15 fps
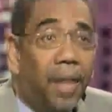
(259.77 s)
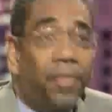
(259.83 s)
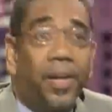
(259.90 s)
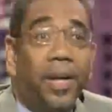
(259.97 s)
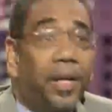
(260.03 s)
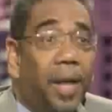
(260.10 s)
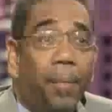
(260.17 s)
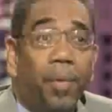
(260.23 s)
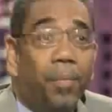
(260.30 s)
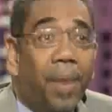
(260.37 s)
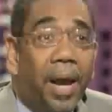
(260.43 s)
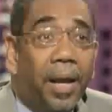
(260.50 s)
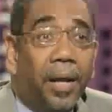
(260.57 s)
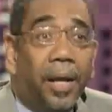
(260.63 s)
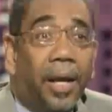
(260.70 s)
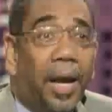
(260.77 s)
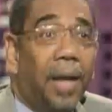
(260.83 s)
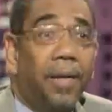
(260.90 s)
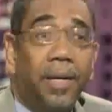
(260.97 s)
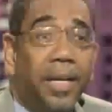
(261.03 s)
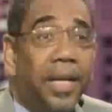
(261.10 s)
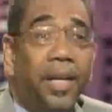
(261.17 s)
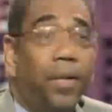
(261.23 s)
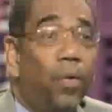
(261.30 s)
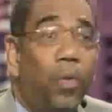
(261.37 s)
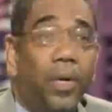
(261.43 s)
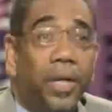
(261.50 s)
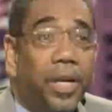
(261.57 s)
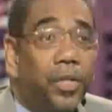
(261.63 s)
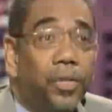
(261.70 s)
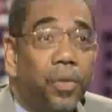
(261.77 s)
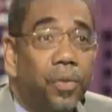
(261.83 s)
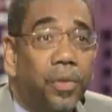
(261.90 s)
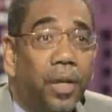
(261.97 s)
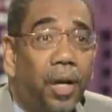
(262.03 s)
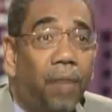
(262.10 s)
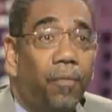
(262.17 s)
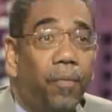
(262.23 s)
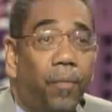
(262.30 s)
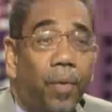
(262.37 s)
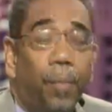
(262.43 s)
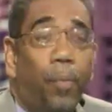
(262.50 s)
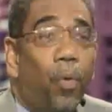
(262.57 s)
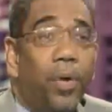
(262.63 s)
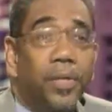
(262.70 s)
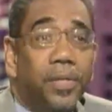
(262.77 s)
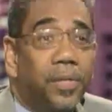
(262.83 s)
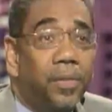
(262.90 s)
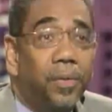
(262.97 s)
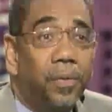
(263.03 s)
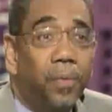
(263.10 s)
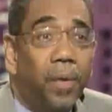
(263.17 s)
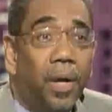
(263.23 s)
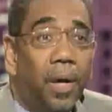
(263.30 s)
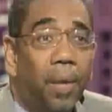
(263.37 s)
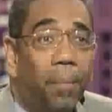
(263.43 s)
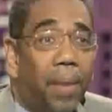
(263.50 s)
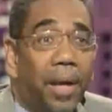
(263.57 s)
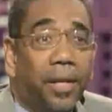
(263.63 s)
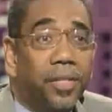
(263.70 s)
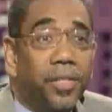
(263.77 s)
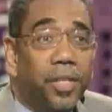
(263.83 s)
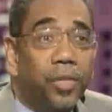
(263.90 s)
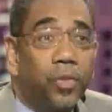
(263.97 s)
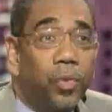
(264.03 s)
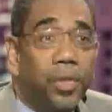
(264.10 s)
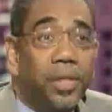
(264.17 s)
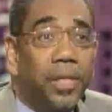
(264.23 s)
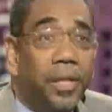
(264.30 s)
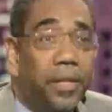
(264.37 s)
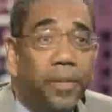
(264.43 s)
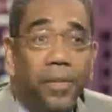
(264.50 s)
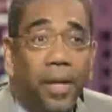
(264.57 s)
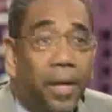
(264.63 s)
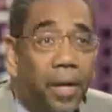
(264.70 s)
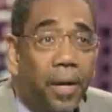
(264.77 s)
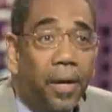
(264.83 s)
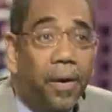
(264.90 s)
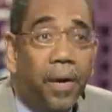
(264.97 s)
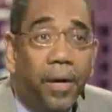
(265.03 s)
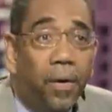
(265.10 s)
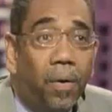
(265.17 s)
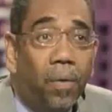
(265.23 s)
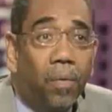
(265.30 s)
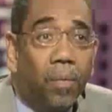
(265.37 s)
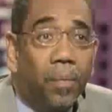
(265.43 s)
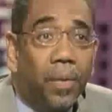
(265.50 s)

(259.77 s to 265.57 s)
and then coming back and leading on issues of importance to my constituency here at home.